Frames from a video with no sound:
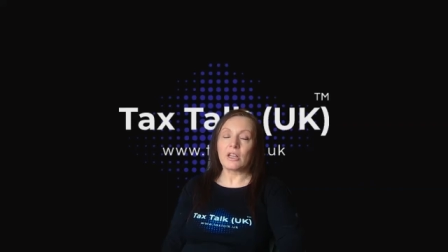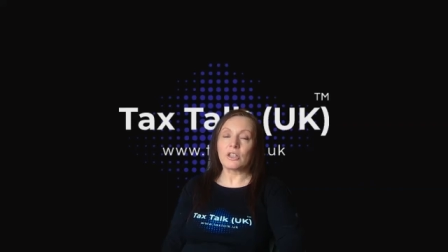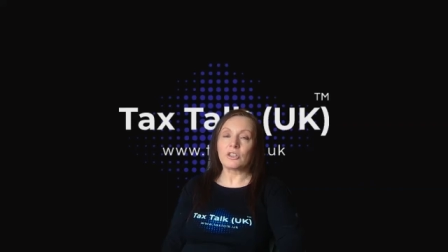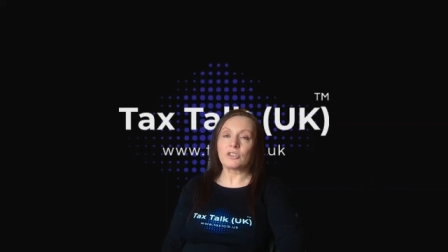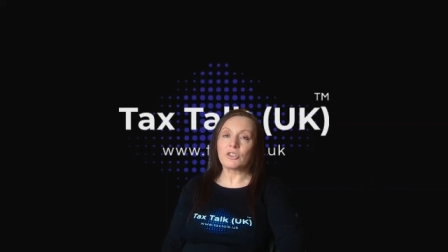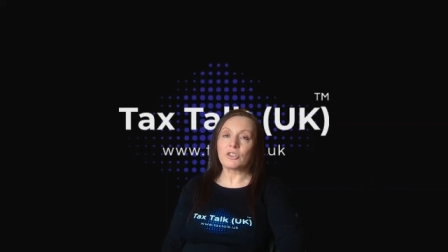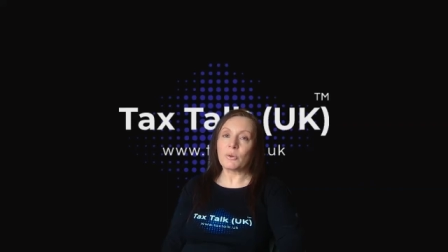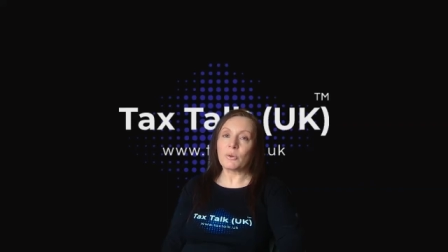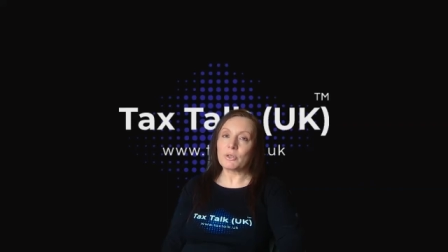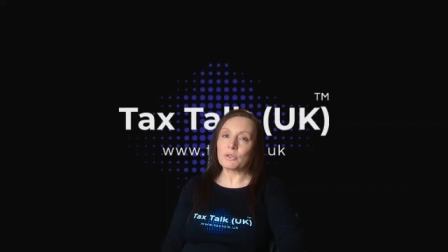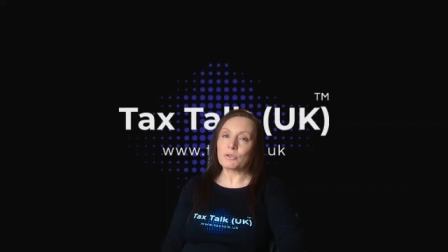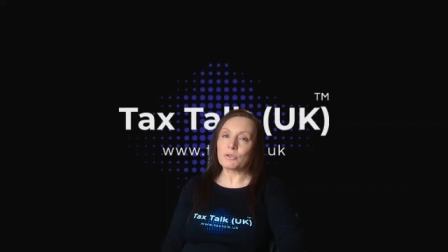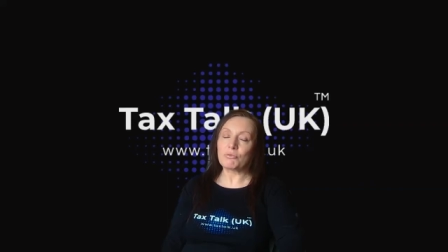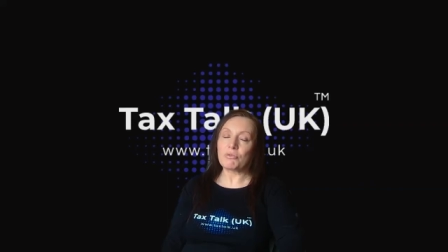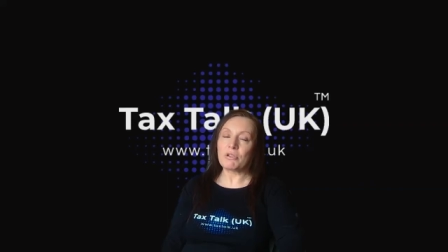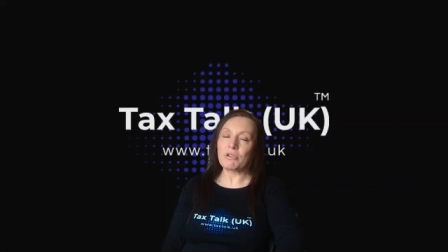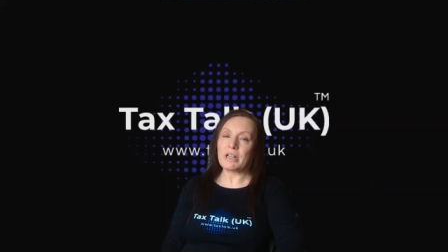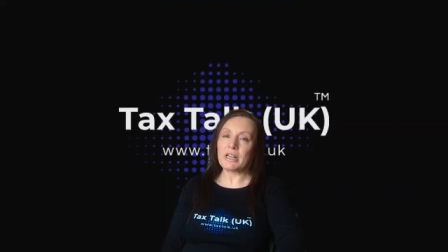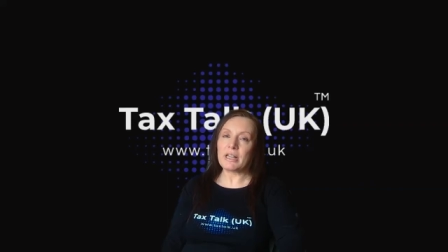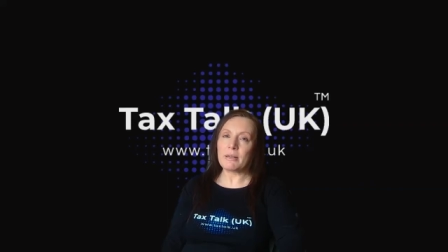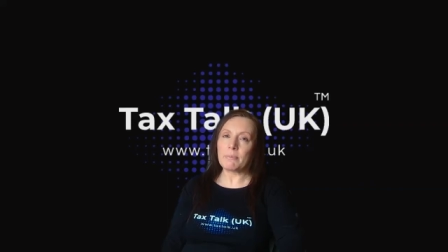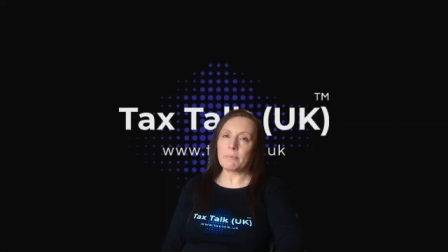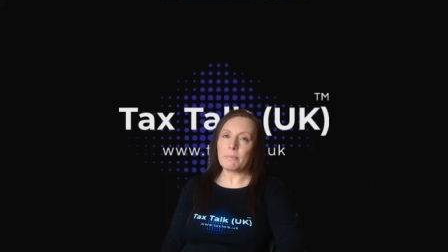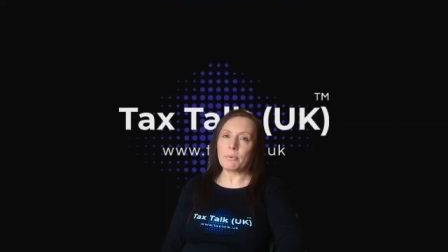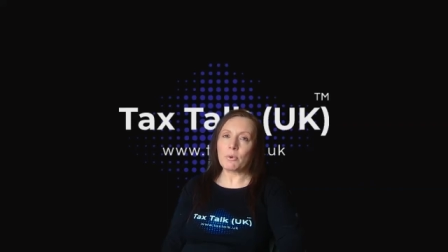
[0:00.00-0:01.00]
so it's
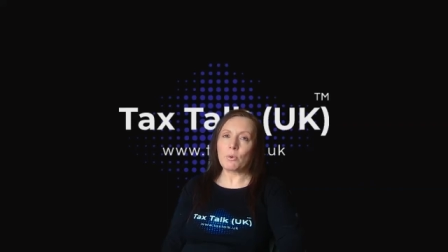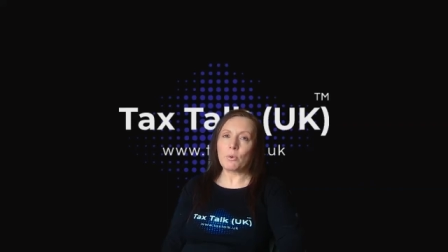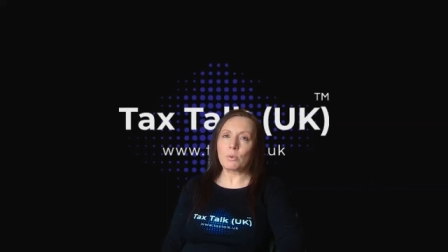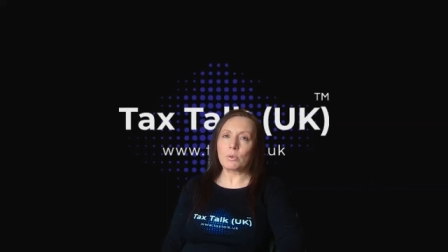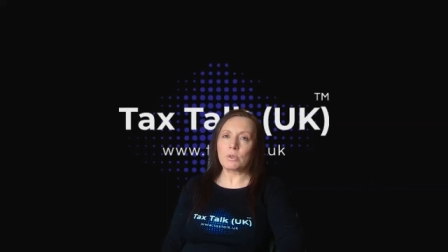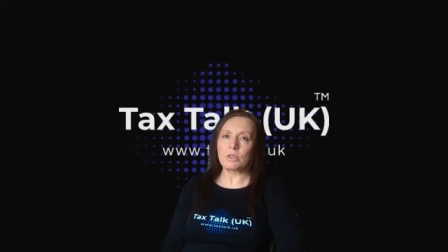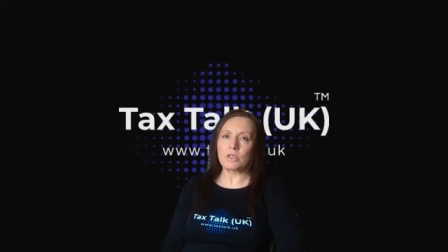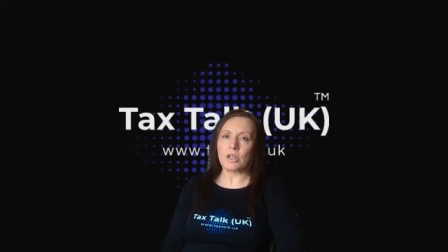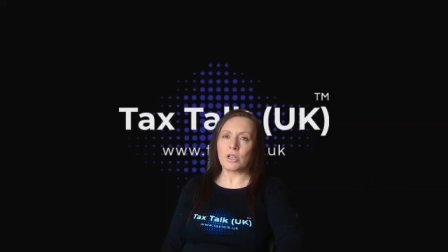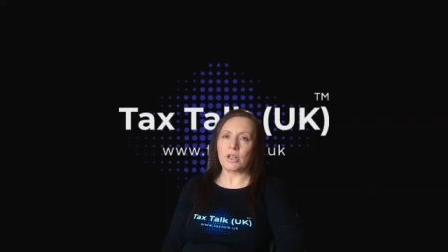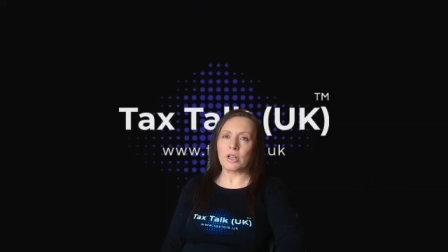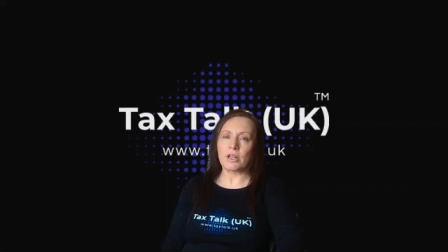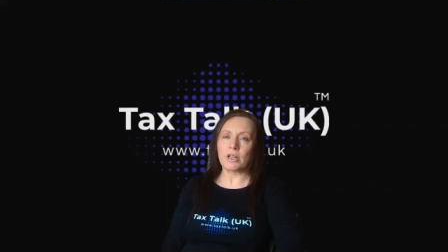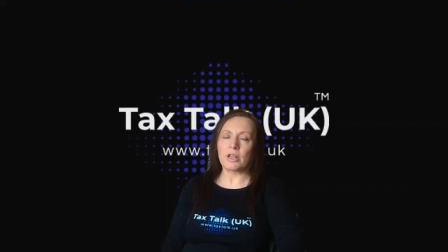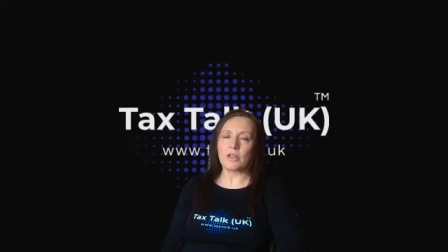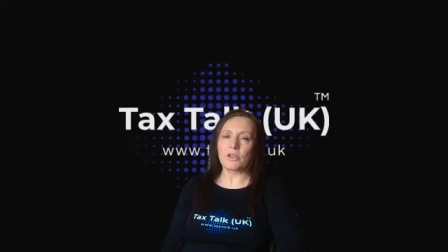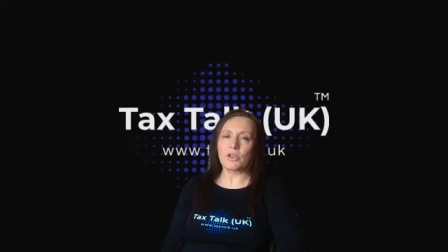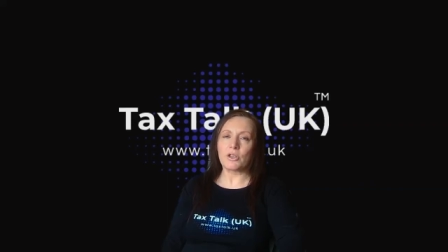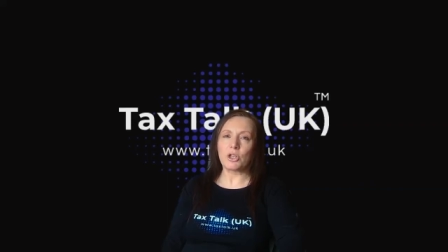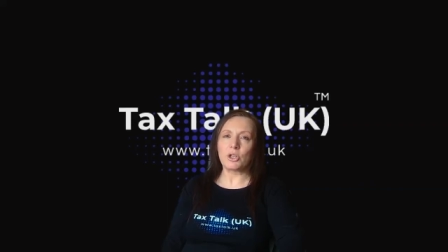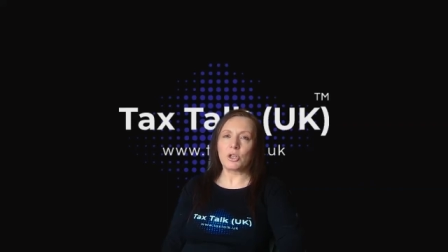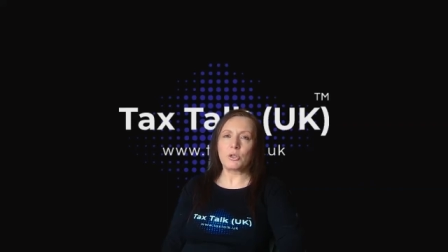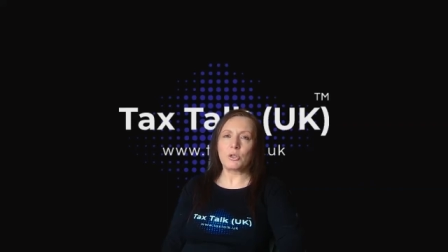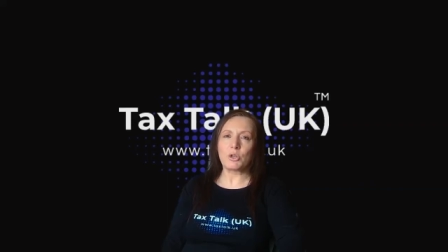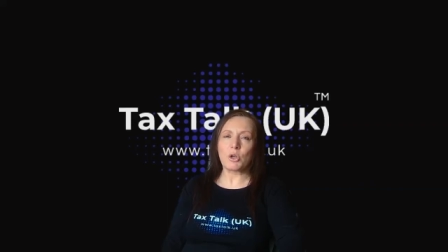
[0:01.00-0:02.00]
really
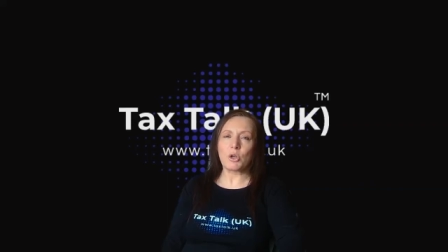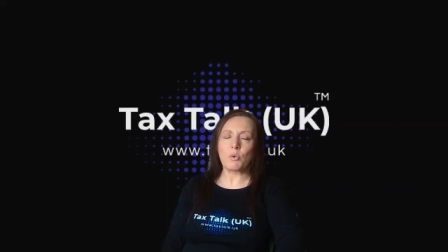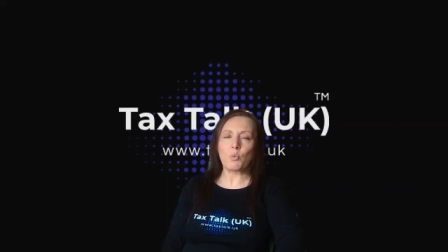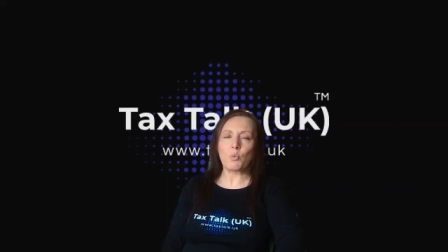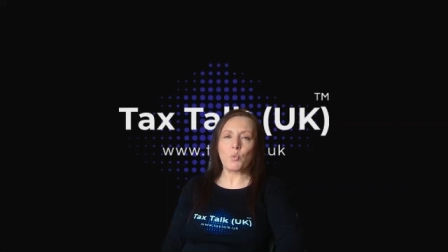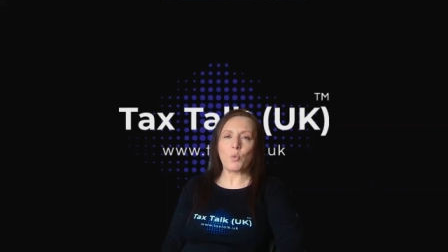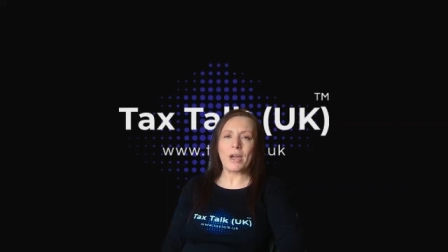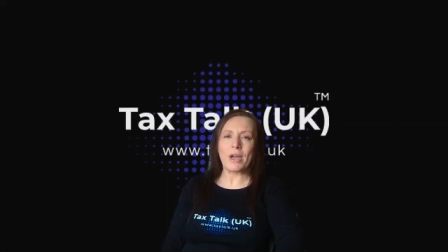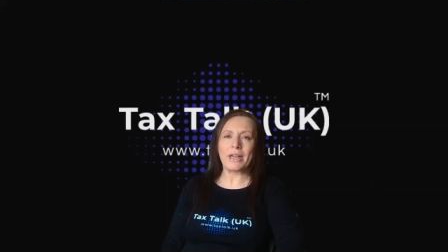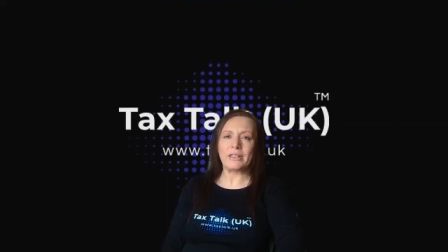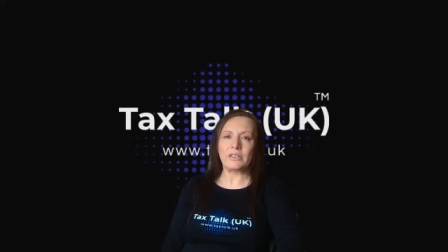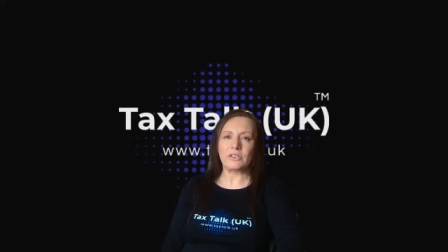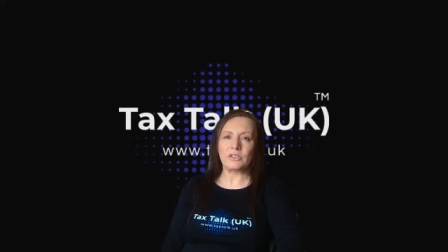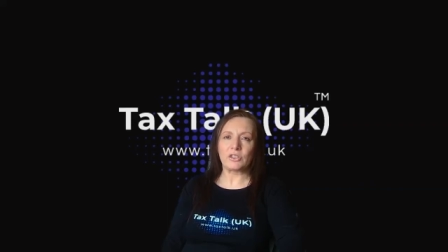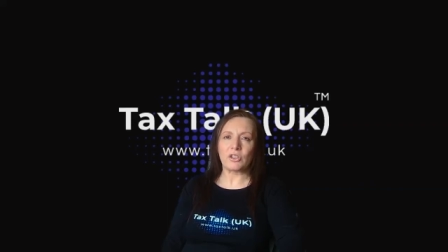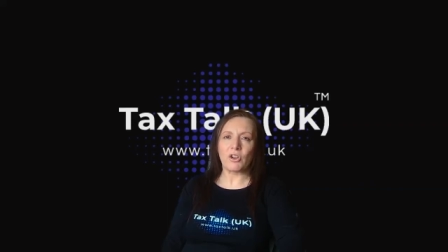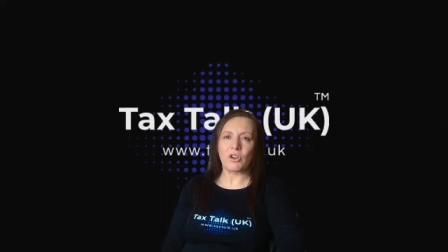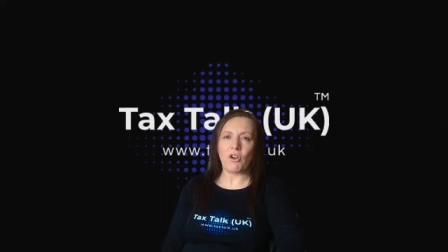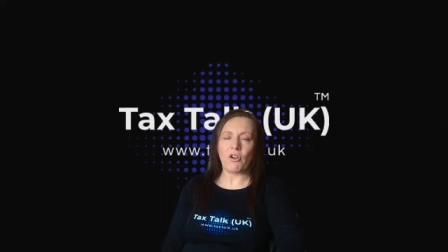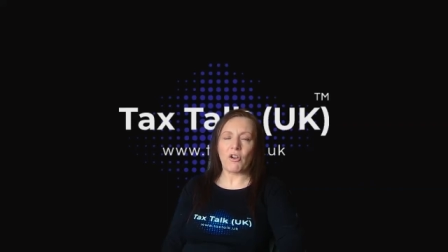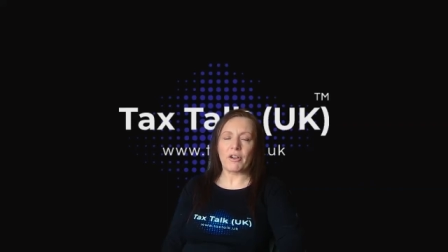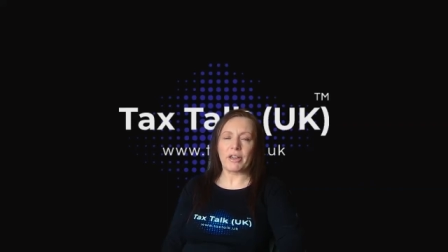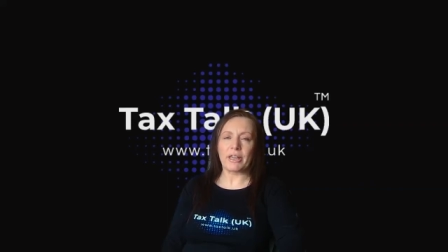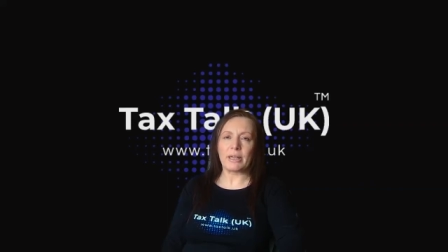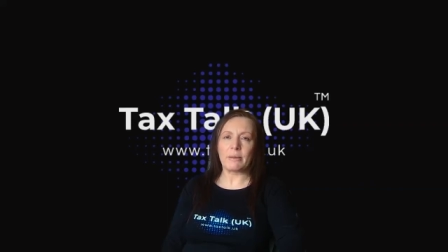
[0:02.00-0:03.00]
important that you don't waste
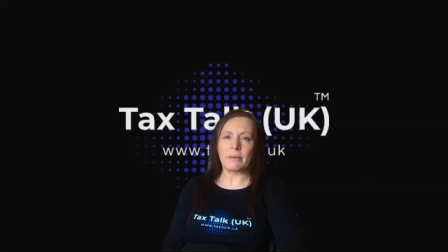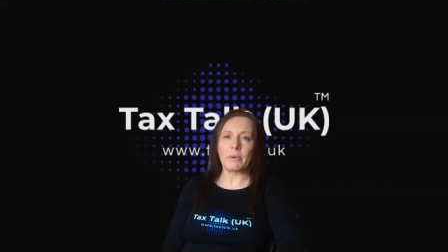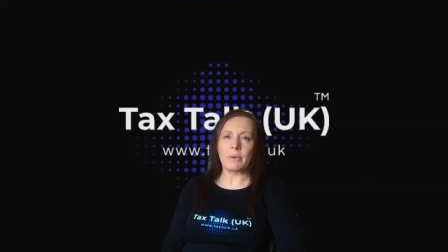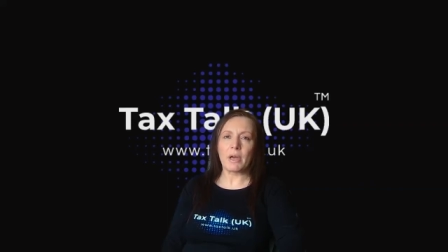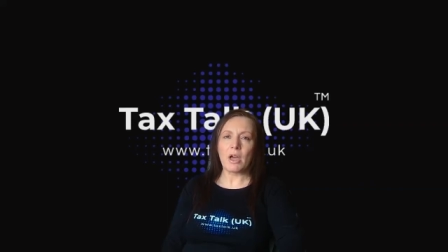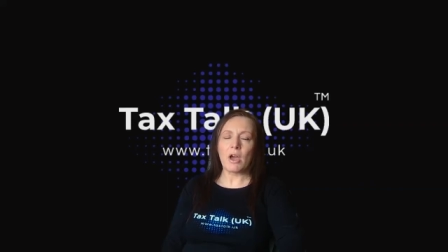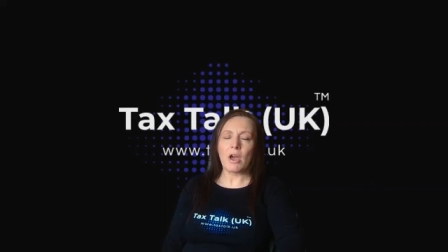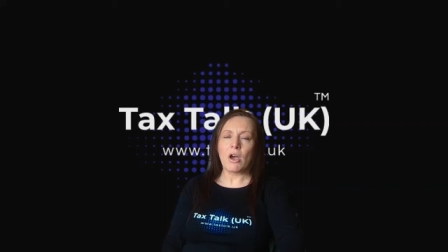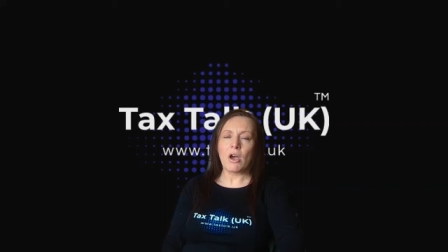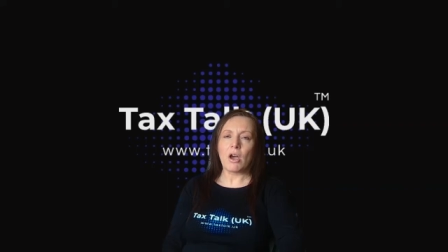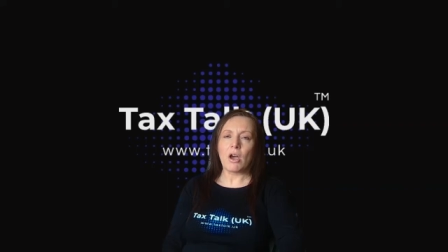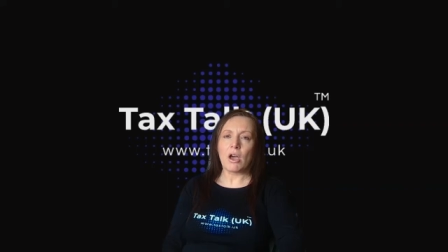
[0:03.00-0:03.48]
time